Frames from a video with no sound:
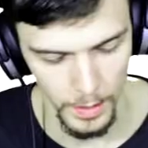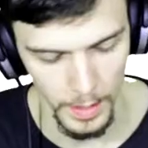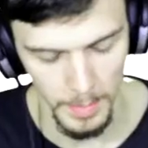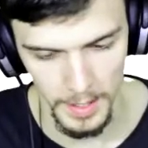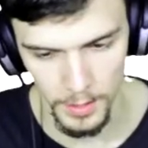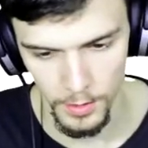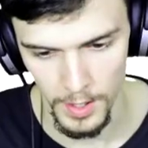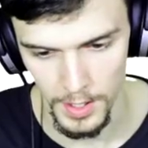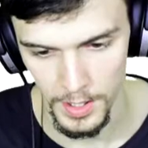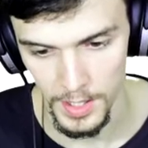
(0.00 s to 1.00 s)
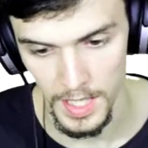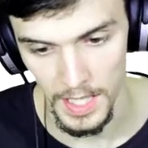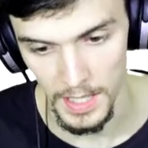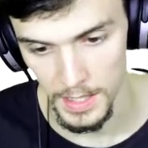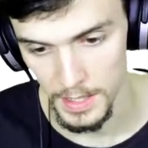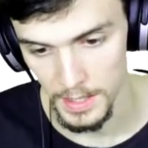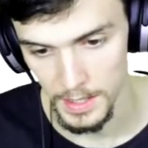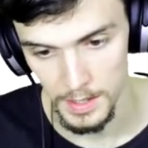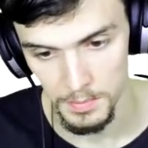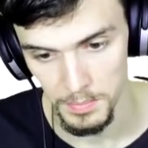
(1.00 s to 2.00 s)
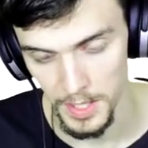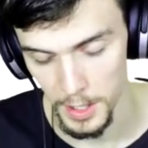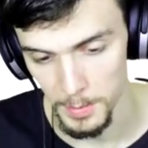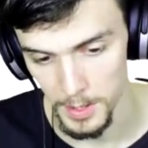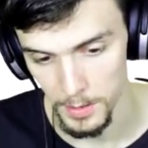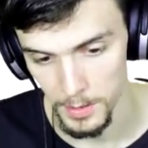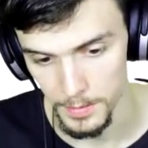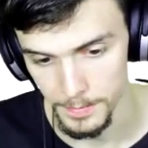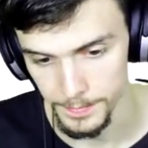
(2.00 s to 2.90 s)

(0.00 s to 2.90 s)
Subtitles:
Can I make the duration 10? That could be good.